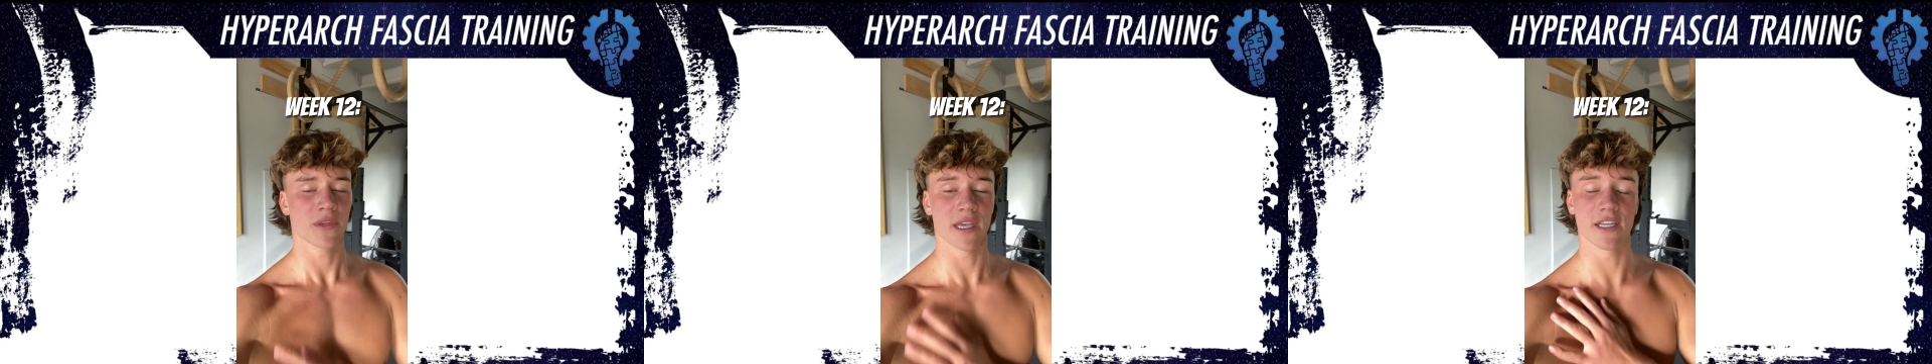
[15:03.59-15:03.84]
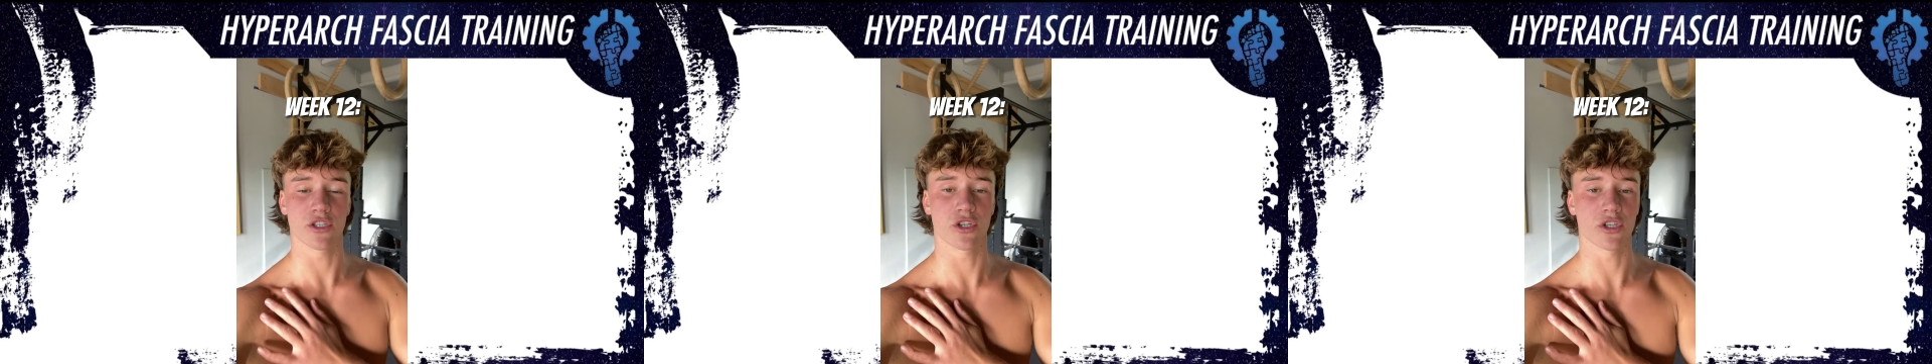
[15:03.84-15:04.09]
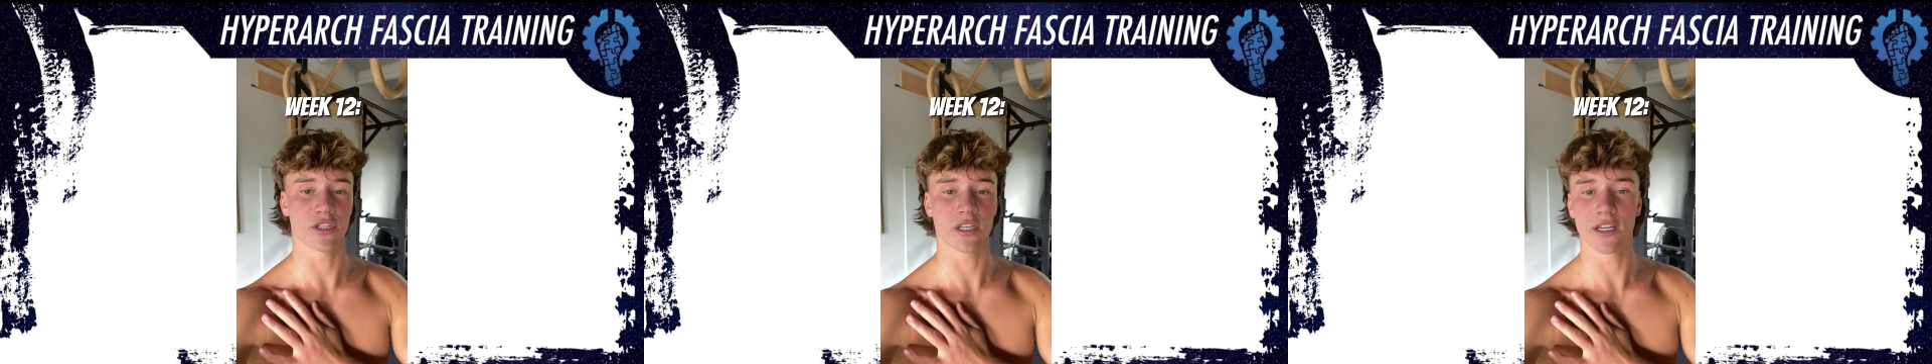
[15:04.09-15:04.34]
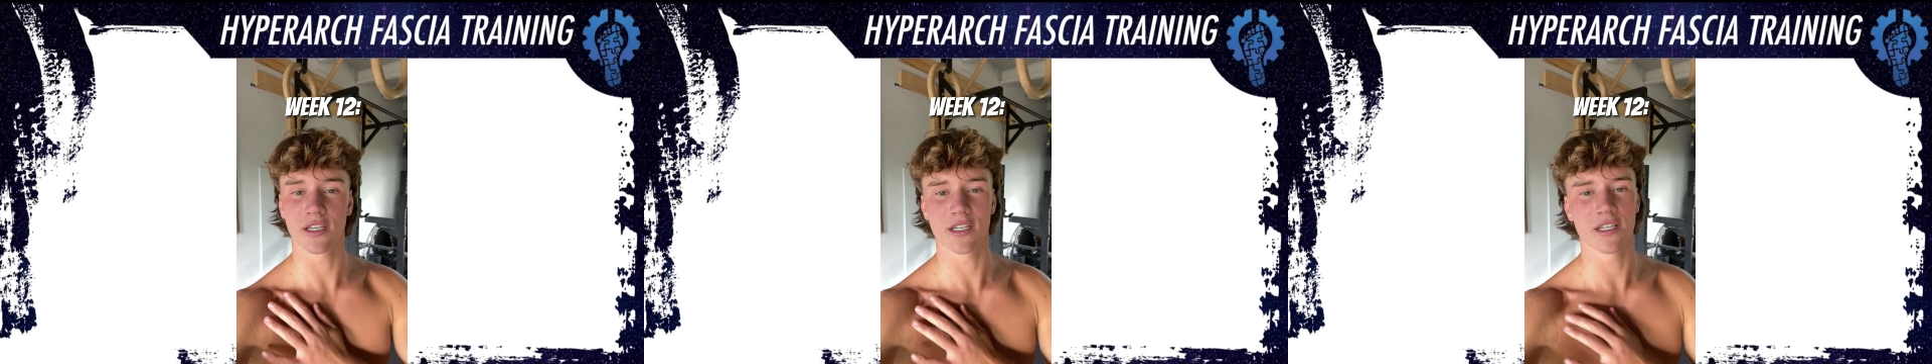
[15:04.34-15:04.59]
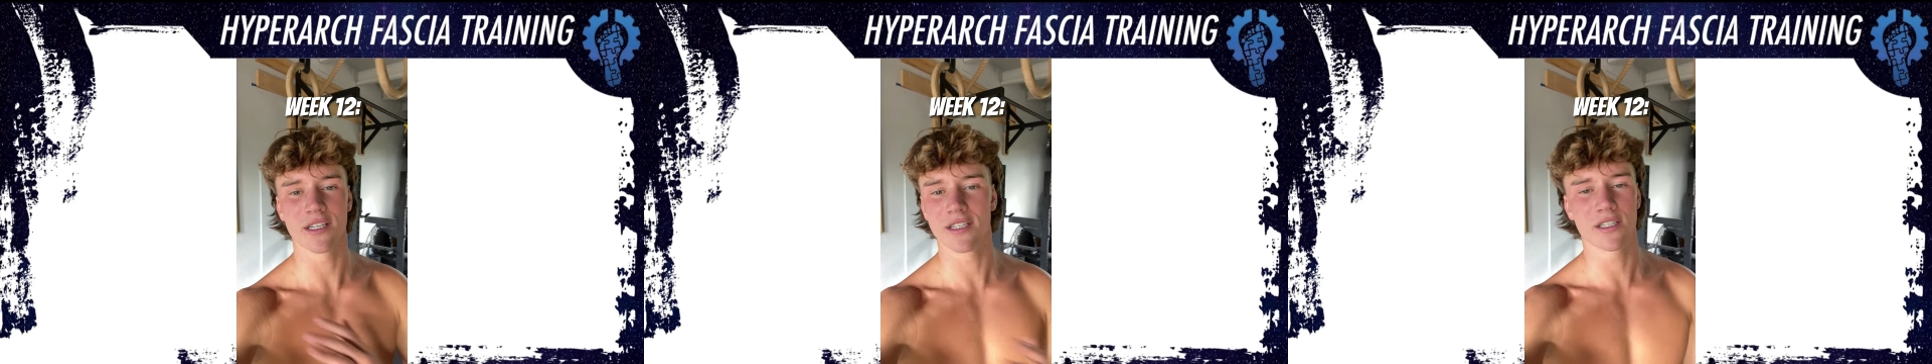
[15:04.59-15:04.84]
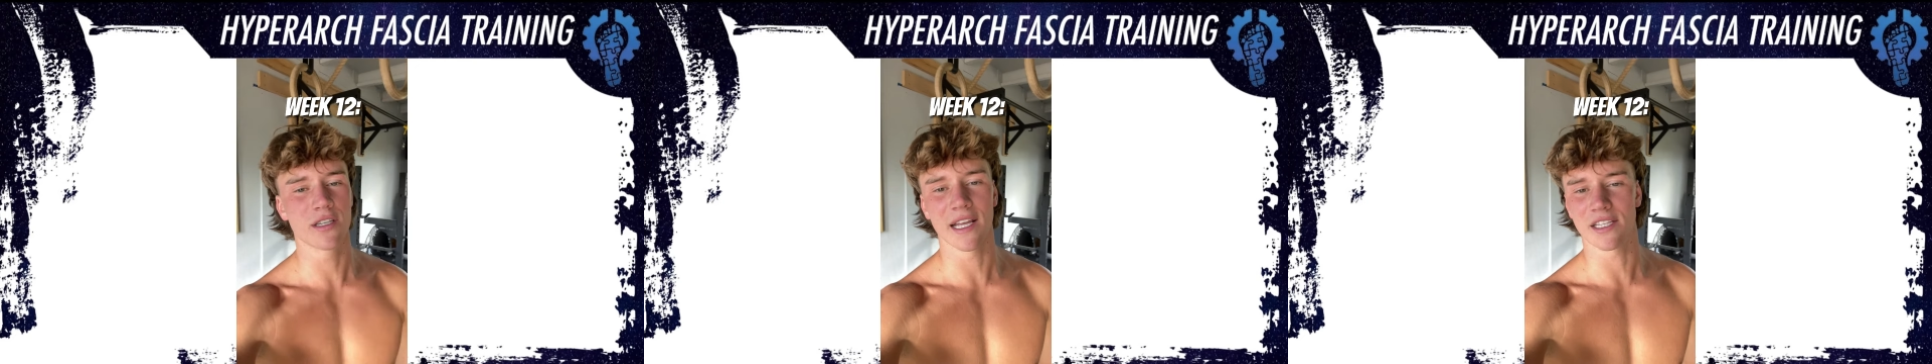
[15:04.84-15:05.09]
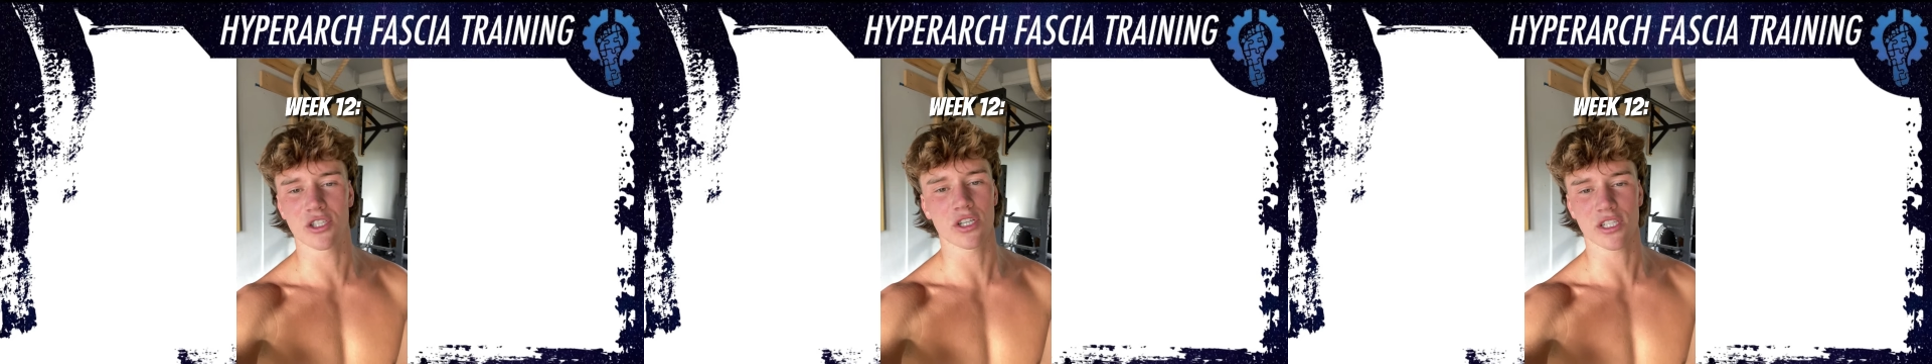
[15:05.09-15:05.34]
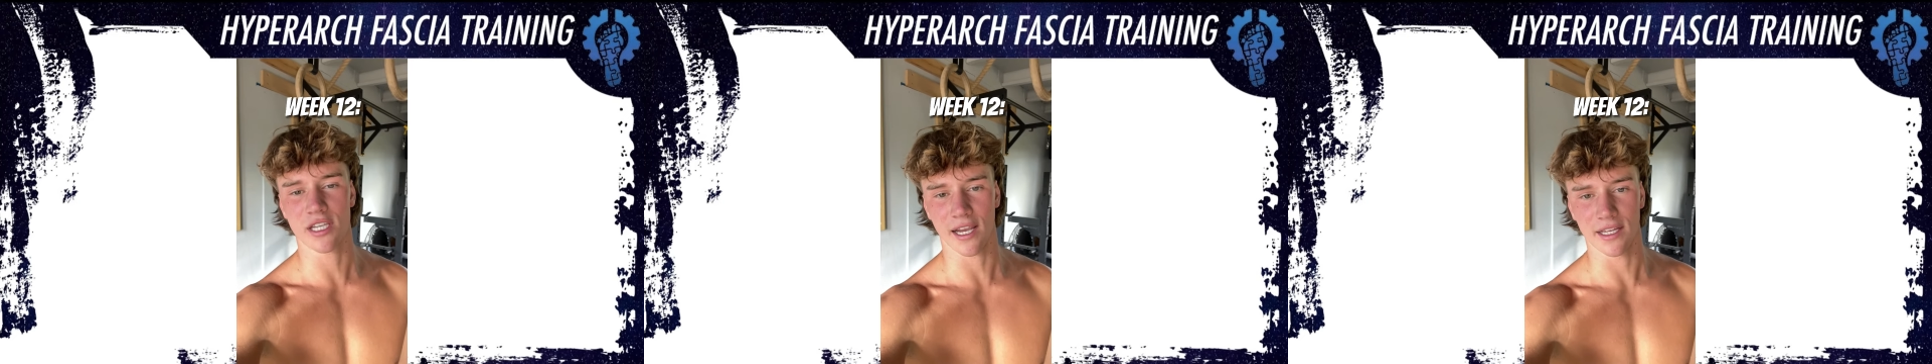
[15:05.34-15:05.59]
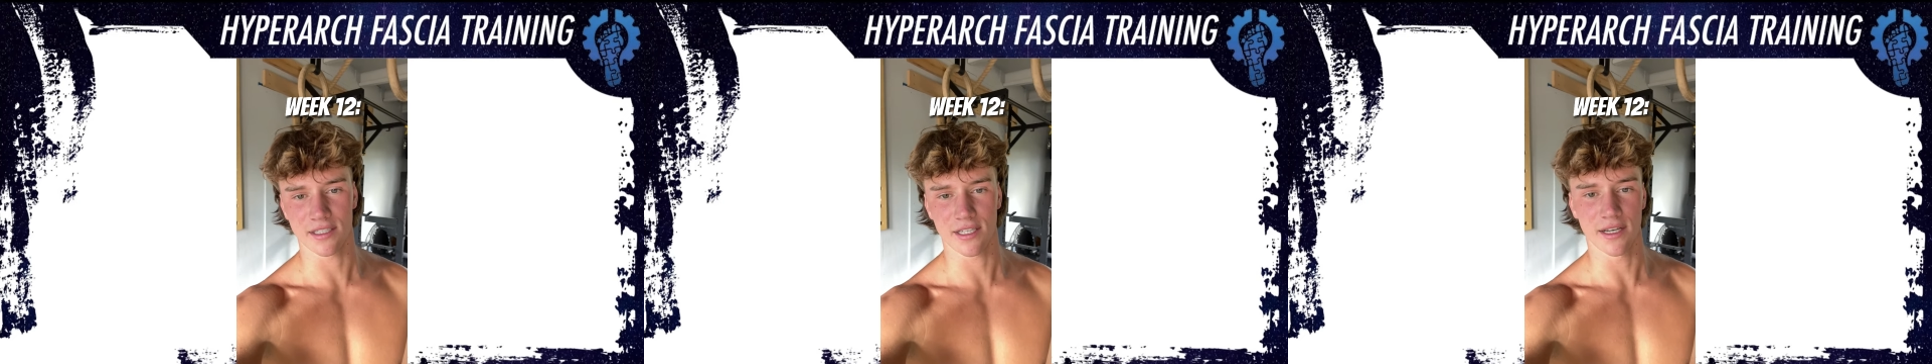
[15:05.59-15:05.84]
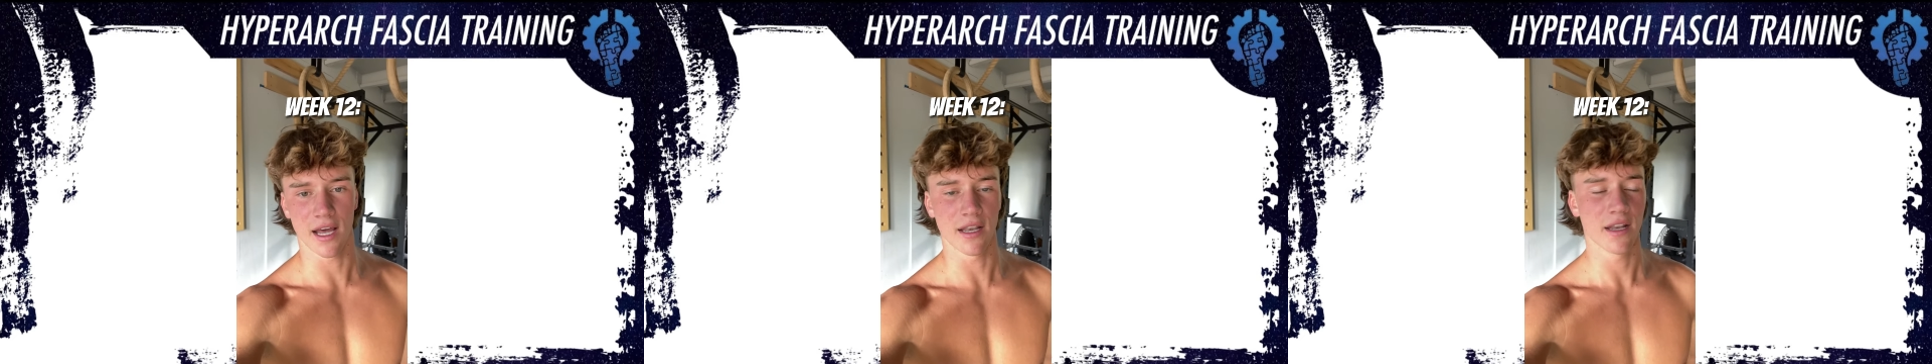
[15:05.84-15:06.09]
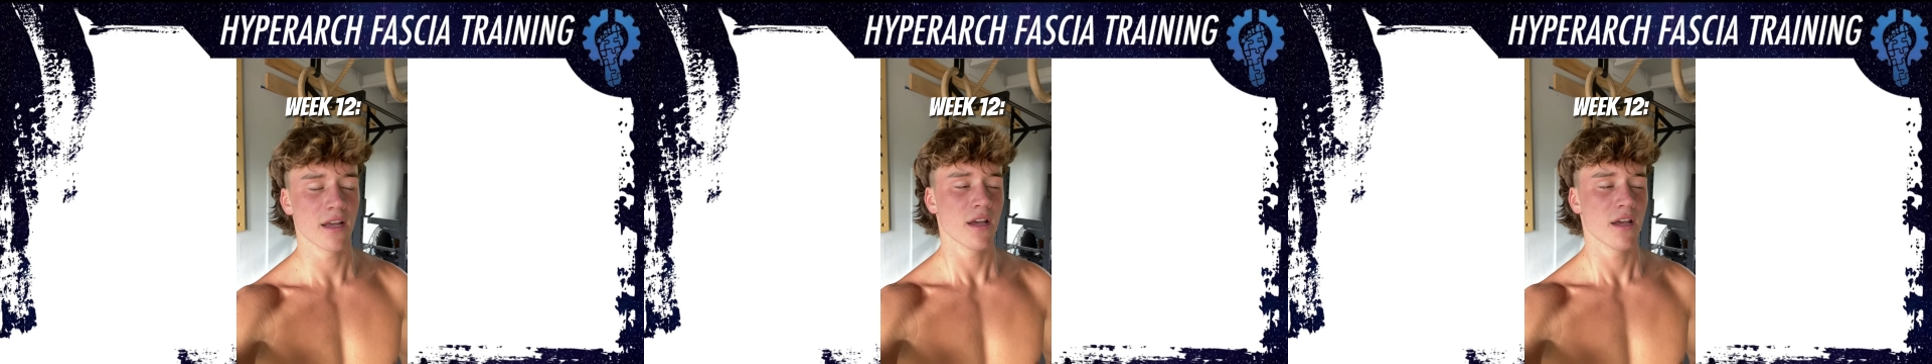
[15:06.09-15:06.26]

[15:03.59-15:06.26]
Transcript: is it's just second to none.